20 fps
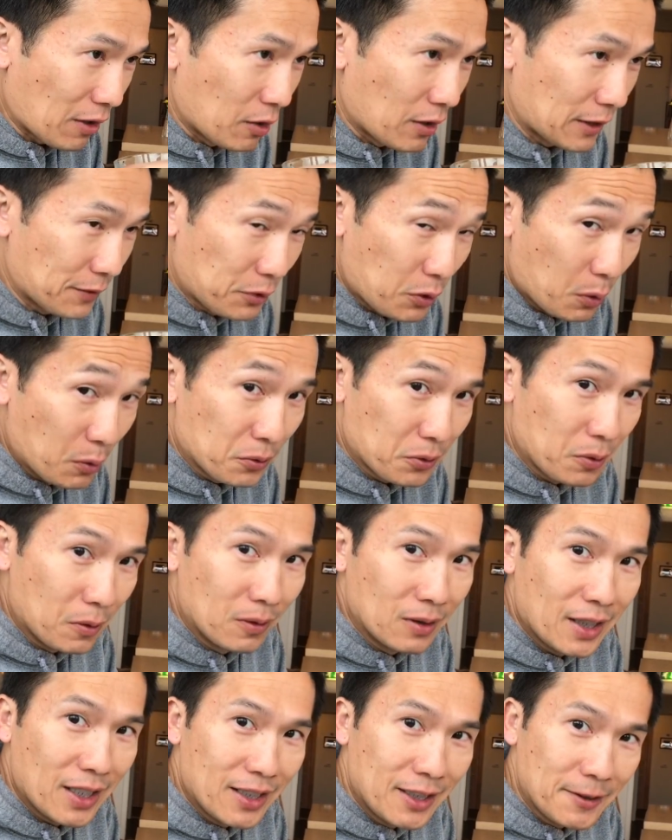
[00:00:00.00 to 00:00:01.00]
Yeah. Don't,
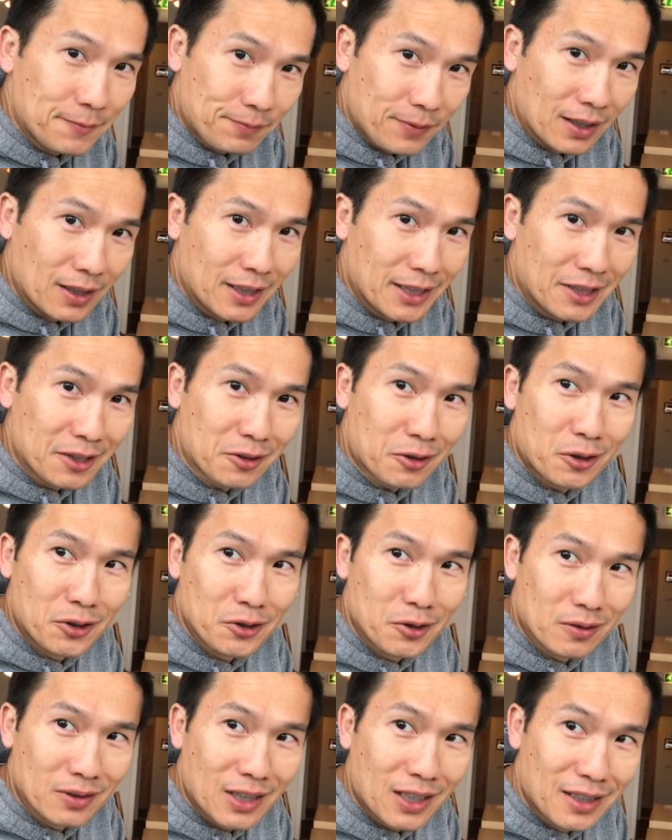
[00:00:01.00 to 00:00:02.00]
don't let it linger
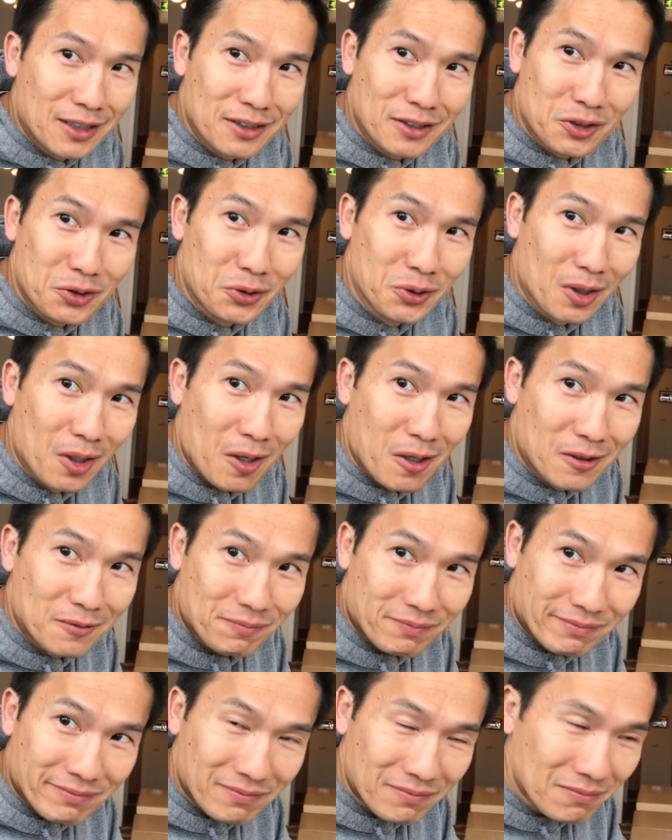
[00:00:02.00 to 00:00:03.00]
on your tongue too long.
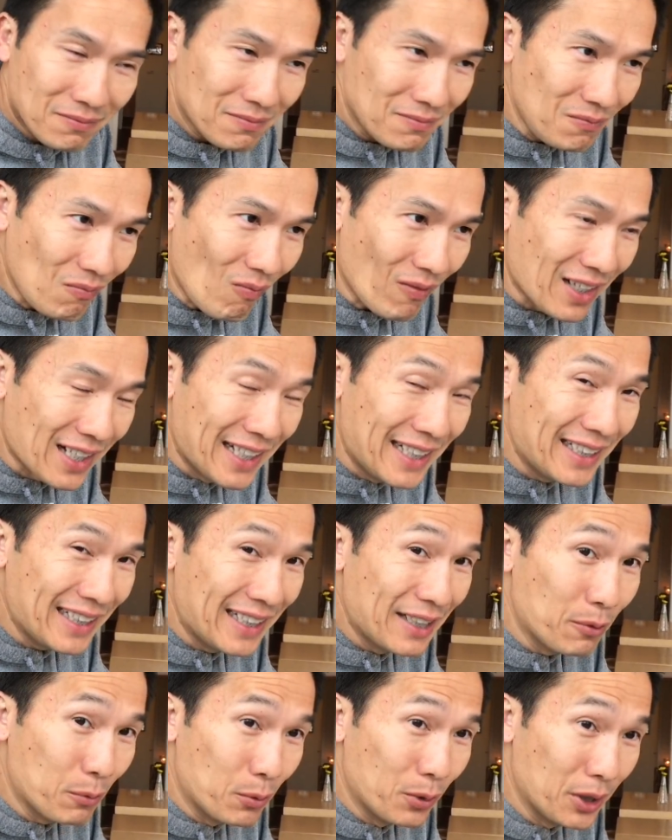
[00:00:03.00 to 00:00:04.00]
Okay.
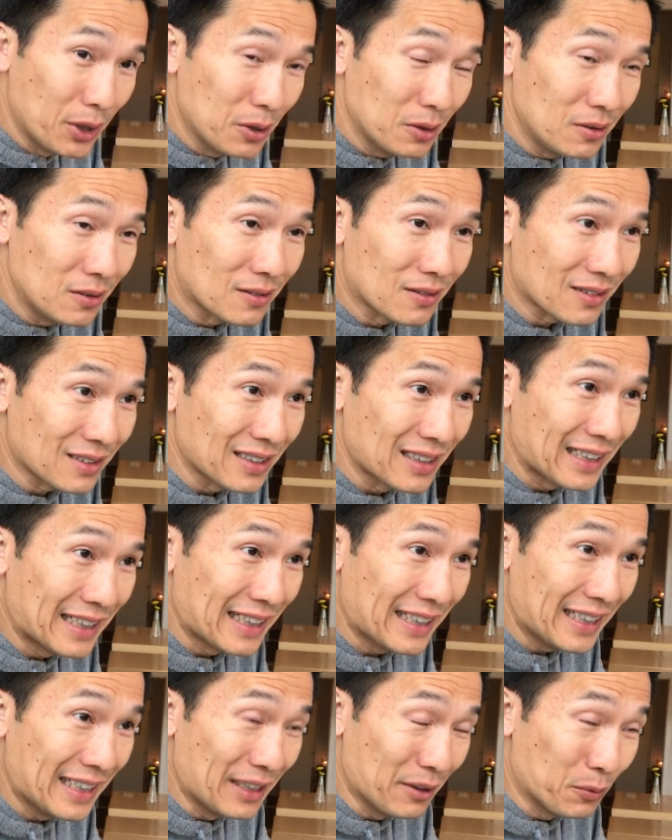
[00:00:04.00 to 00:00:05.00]
It, it will
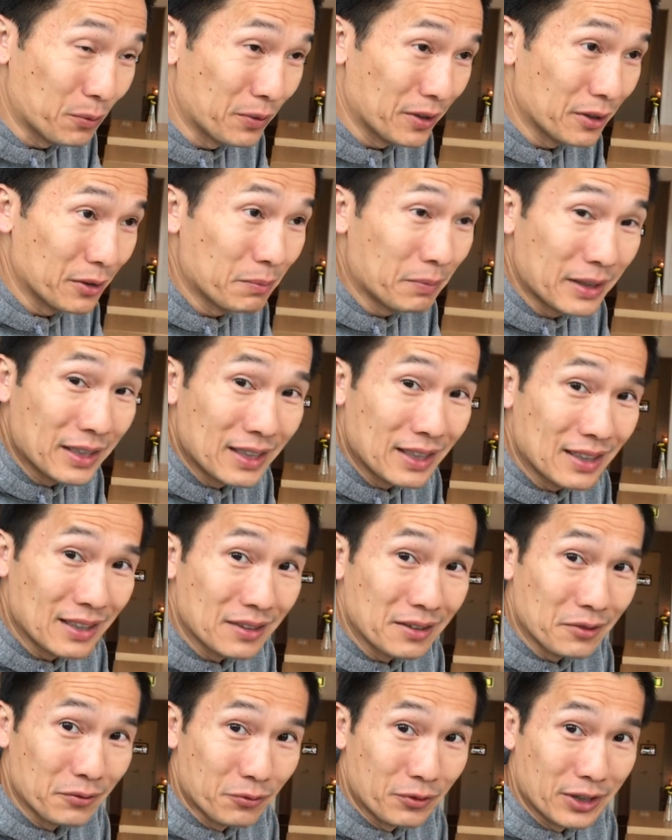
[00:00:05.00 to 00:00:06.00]
it will be
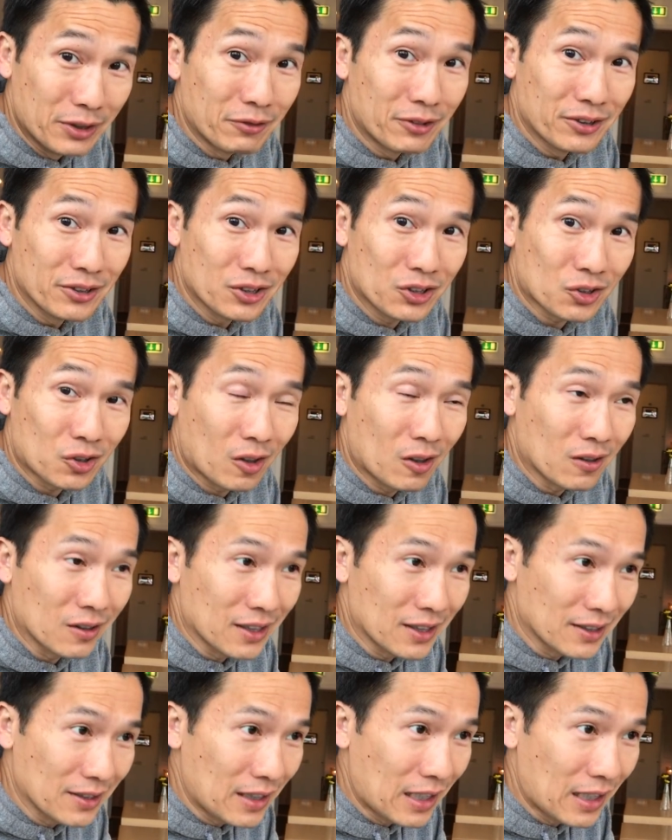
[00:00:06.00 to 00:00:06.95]
very, very strong.